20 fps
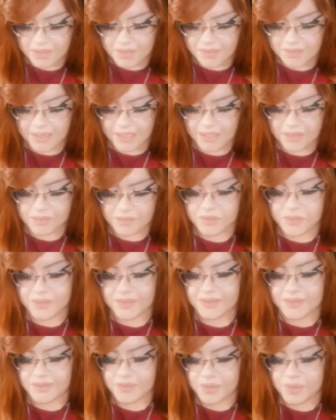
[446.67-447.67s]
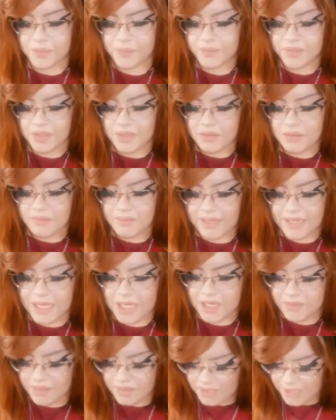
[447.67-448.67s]
The Eight of Swords. So right
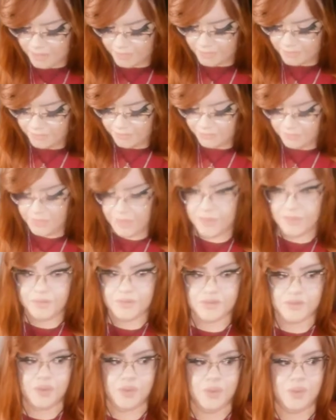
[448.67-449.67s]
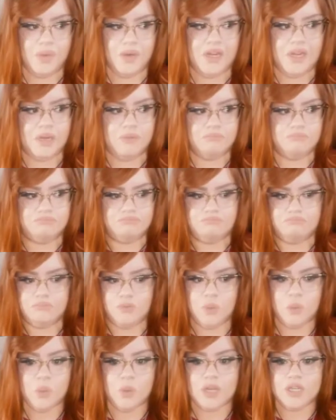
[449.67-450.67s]
now they're not confused or
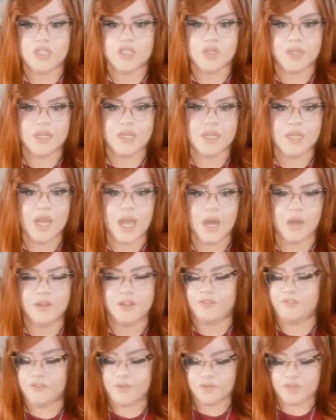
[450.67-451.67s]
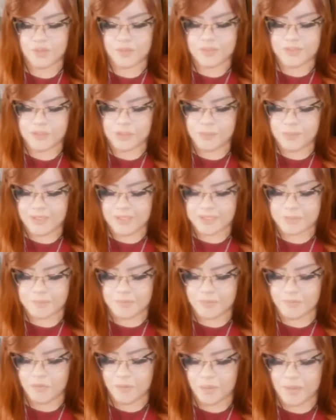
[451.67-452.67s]
wondering how they feel towards you, because
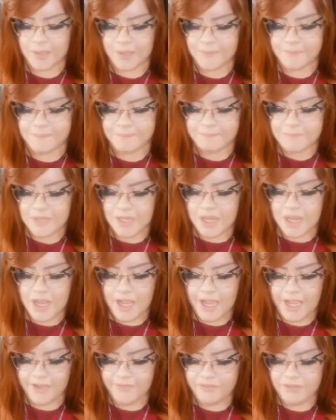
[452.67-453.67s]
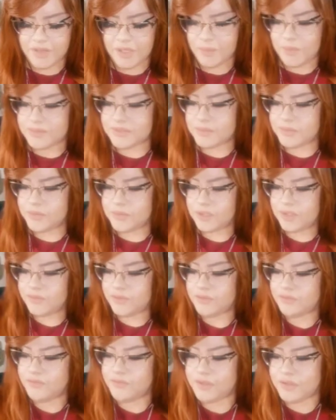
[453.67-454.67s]
before I feel there was some sort of
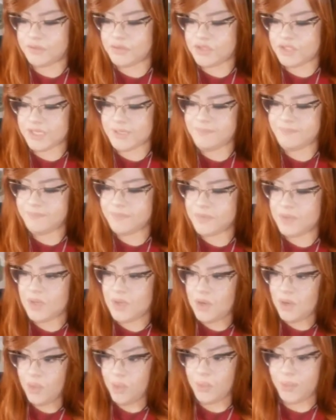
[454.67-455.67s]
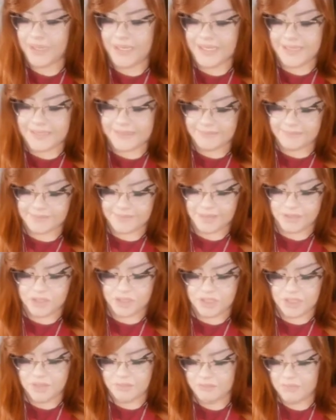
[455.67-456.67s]
confusion or
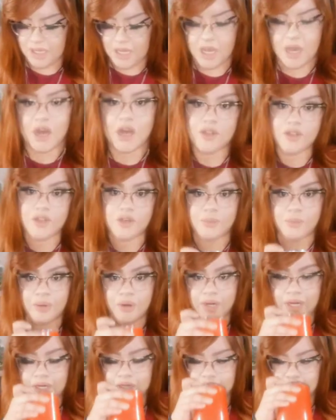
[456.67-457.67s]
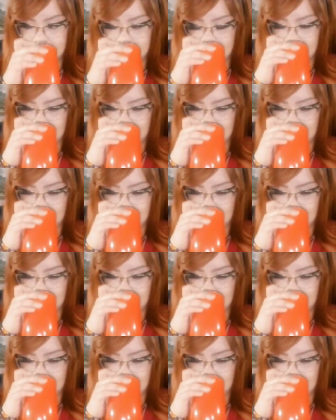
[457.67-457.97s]
indecision on their part